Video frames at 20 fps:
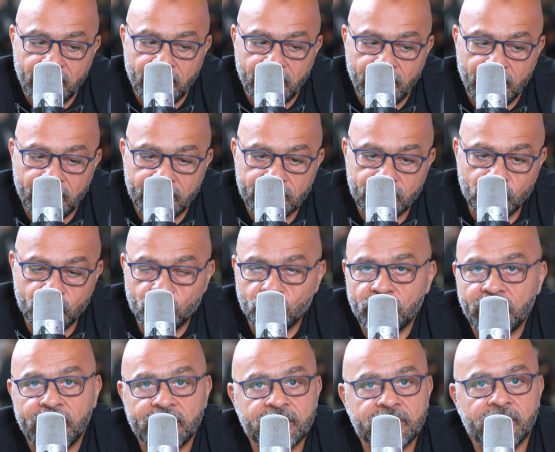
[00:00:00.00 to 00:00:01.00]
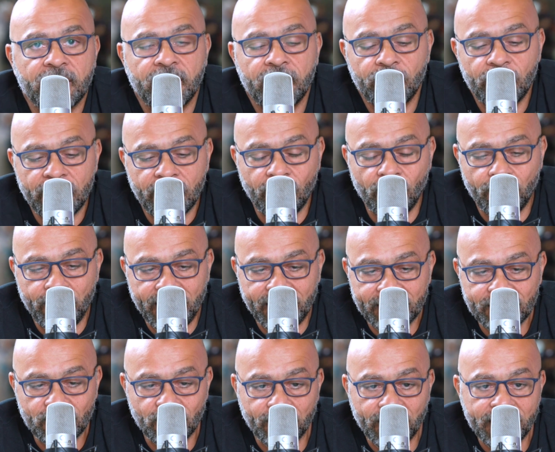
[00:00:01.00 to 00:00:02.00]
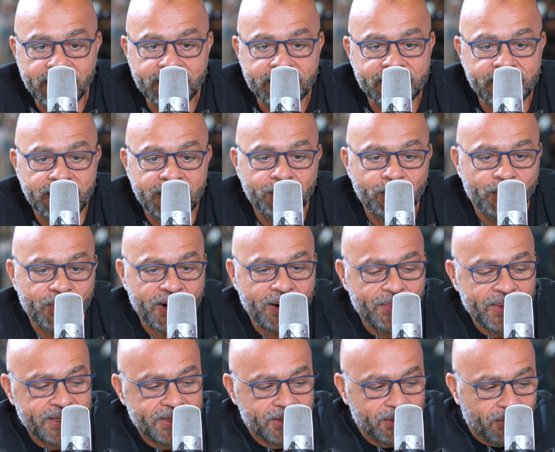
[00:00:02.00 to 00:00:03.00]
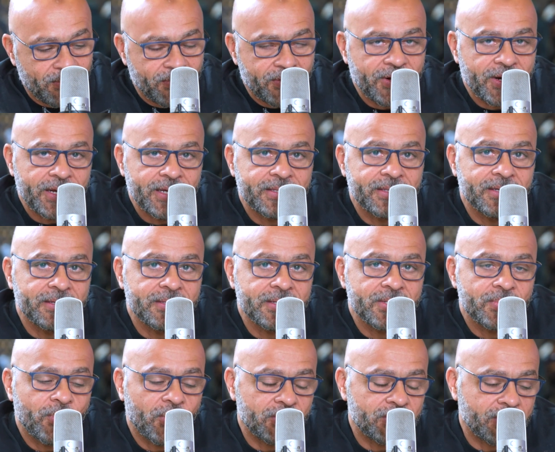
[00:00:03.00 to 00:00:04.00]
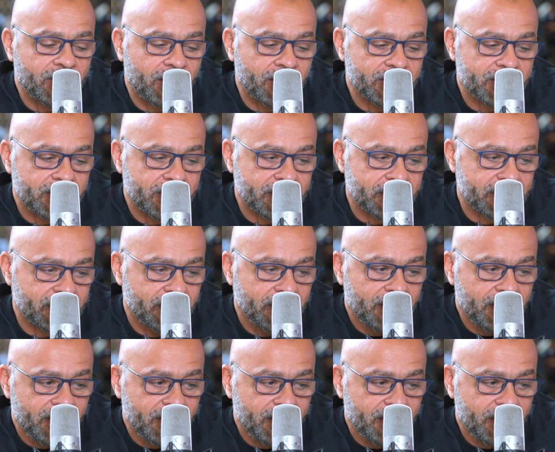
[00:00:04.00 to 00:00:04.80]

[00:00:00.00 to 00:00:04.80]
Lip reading: To do that, I will go back to my same premise of creating this podcast: is